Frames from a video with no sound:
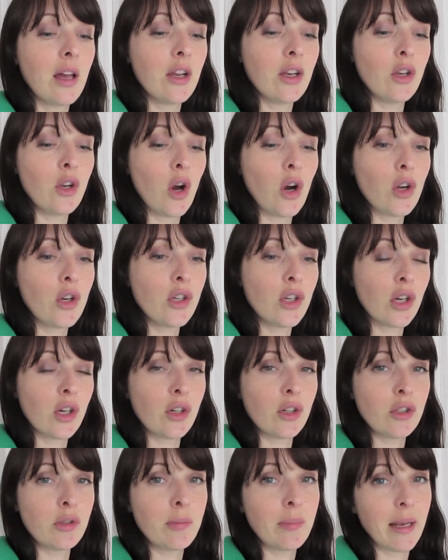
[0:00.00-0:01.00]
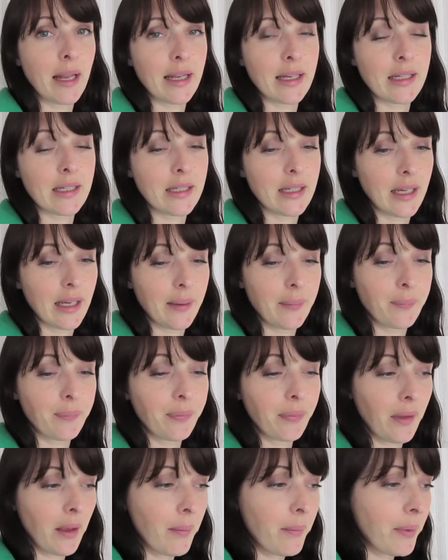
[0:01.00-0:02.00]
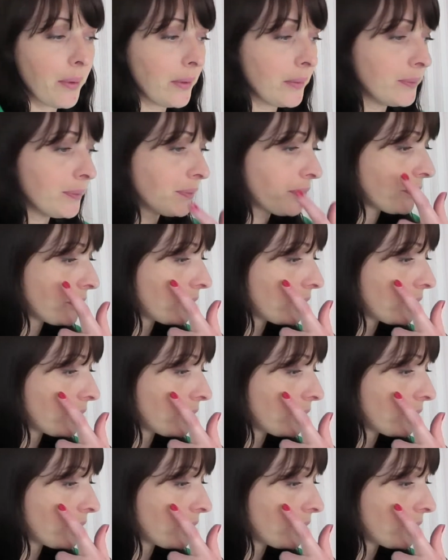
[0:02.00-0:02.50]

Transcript: not a good planned day. But,